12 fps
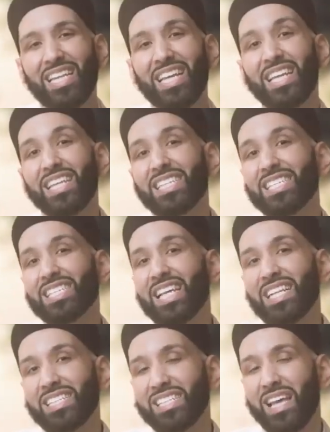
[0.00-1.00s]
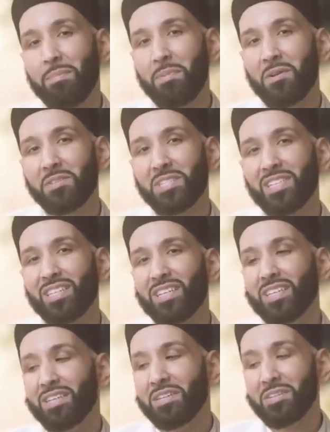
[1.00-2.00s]
And then it is said to that person,
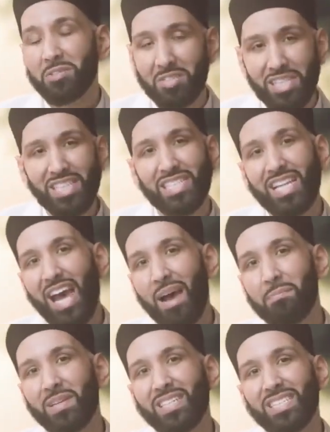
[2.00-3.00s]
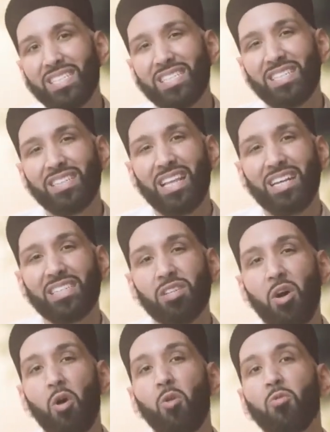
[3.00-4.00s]
You see this happiness that
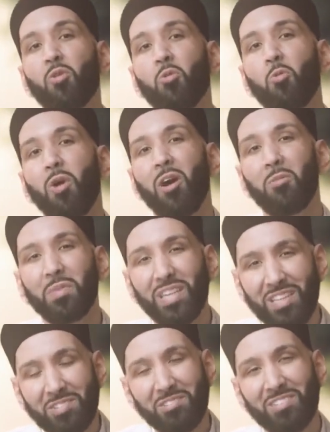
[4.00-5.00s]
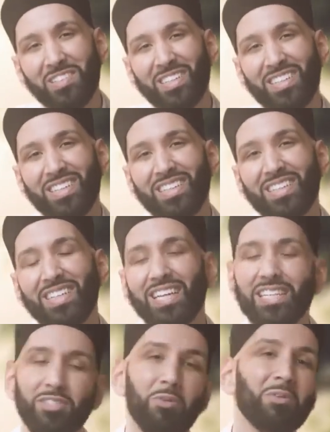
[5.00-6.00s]
is overwhelming you?
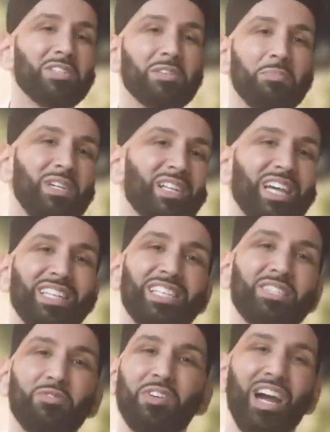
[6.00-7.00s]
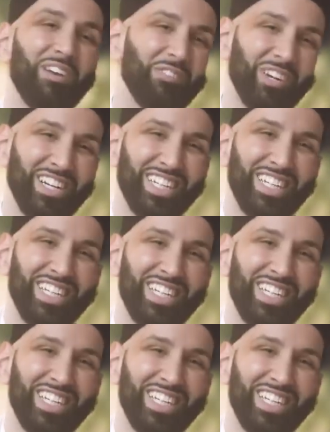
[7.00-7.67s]
It's going to be like this forever,